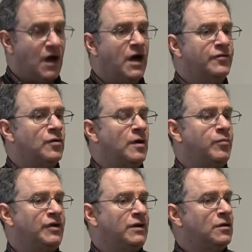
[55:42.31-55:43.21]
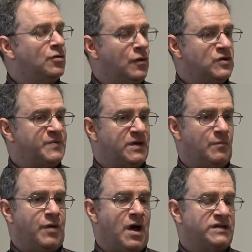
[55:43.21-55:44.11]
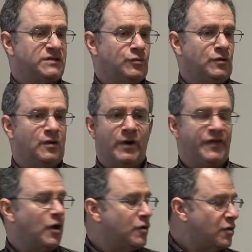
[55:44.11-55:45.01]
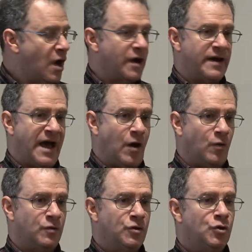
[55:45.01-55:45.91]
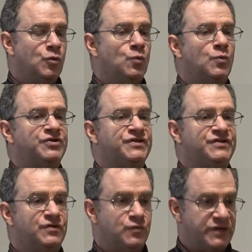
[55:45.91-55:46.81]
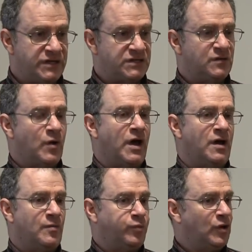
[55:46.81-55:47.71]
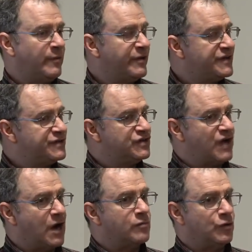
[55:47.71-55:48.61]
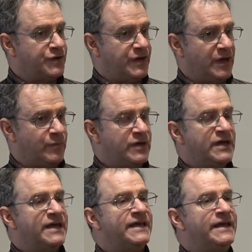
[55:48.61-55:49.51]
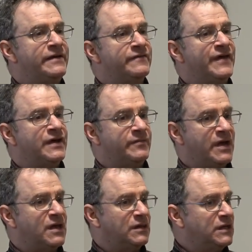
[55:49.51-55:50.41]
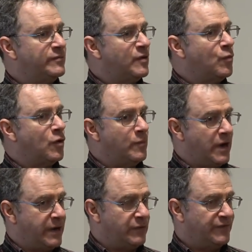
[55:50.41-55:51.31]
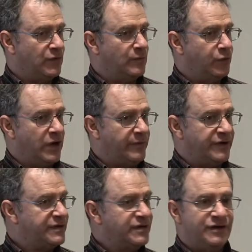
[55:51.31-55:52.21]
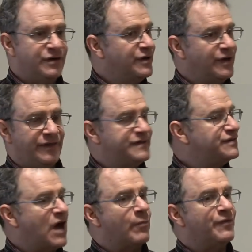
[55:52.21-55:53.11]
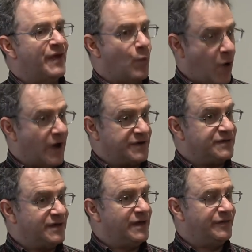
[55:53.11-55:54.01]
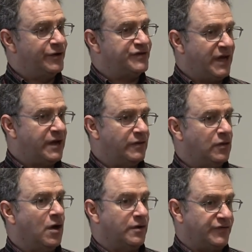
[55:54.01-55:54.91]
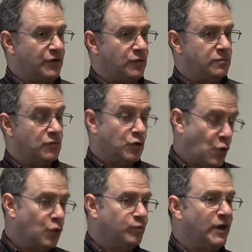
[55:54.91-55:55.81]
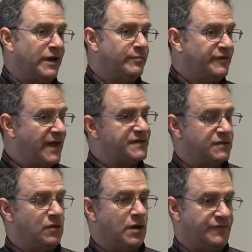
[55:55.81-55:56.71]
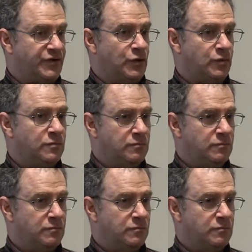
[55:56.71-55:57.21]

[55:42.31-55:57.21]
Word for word: other political goals become possible in a way they are not now which is the reason why unemployment is desirable to them. Even if they can make a little bit more money with full employment, it's not what they want, and they're taking the long view. Cold blooded, but that's the long view.